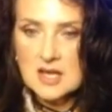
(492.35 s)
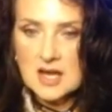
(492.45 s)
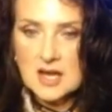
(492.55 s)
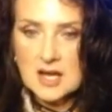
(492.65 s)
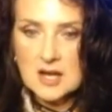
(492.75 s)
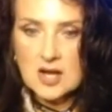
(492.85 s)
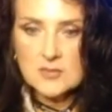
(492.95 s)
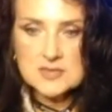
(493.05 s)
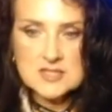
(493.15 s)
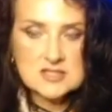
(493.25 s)
I
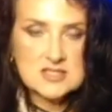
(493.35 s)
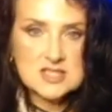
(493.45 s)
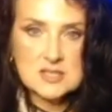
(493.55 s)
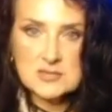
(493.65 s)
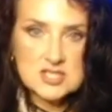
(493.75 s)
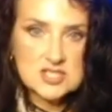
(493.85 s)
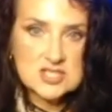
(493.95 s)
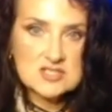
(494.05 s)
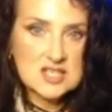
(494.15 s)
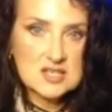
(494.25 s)
was under the
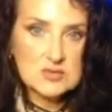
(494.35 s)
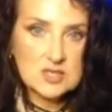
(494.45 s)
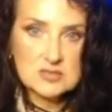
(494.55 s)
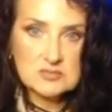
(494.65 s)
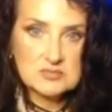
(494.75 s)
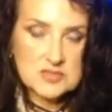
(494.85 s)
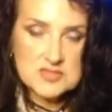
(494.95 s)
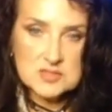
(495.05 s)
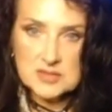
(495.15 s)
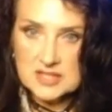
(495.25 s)
impression they were
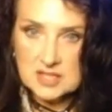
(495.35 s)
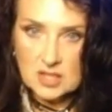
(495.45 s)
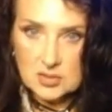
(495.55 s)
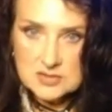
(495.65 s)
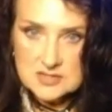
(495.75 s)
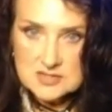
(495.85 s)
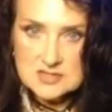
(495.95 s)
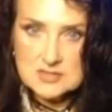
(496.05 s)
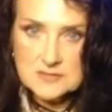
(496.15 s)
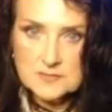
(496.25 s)
possibly
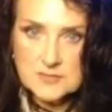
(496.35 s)
ghosts